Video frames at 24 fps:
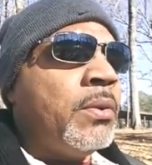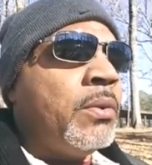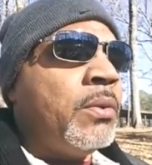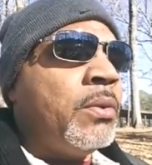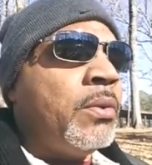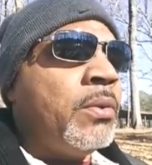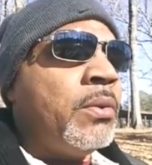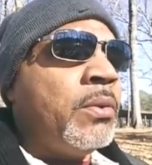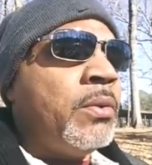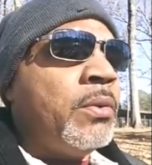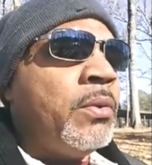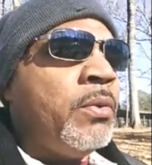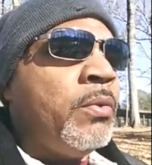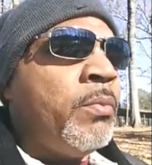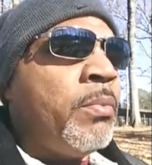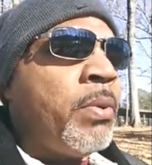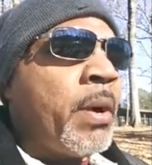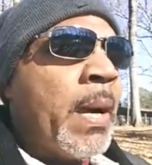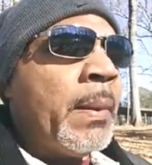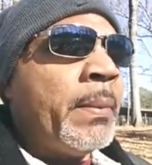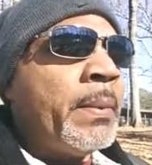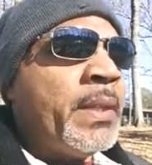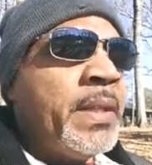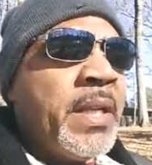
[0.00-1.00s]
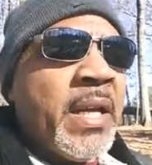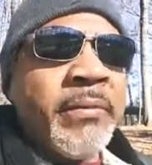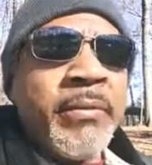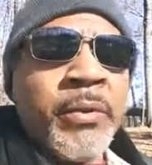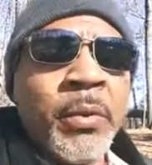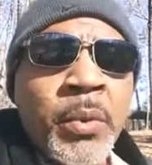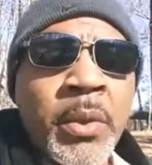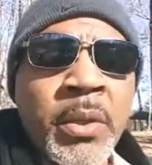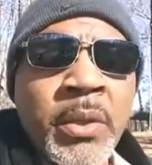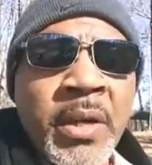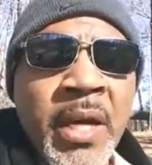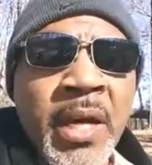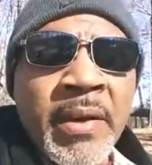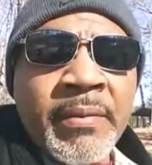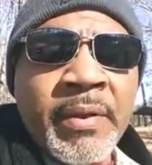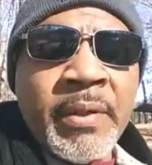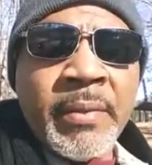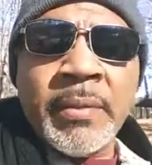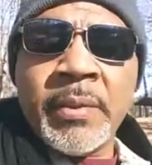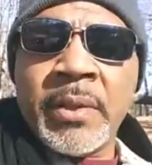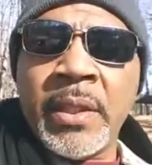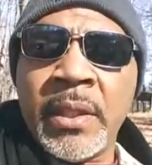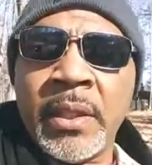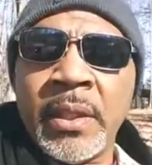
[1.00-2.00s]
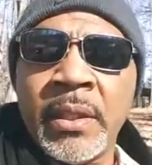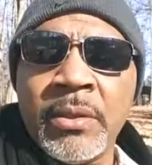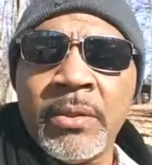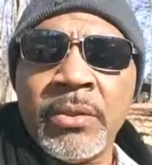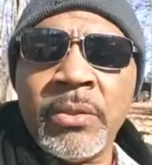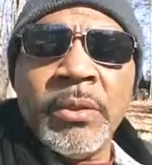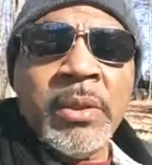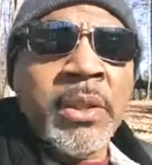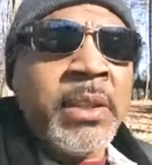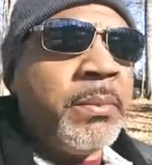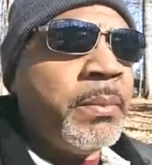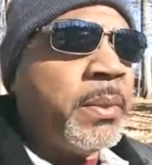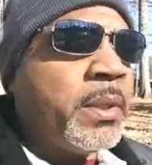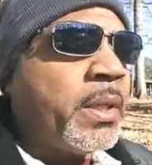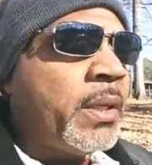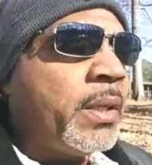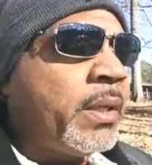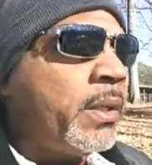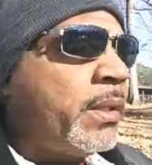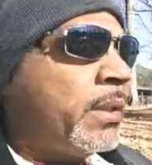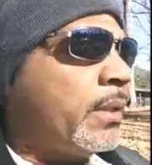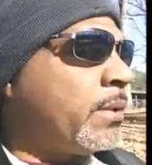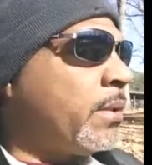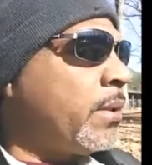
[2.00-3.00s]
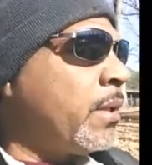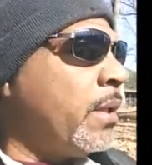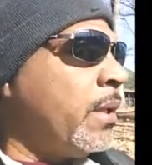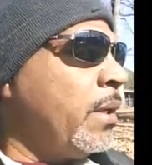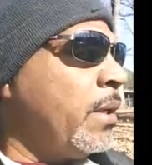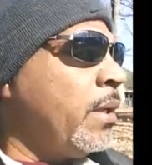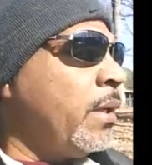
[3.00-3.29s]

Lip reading: You probably never will have everything that you need, because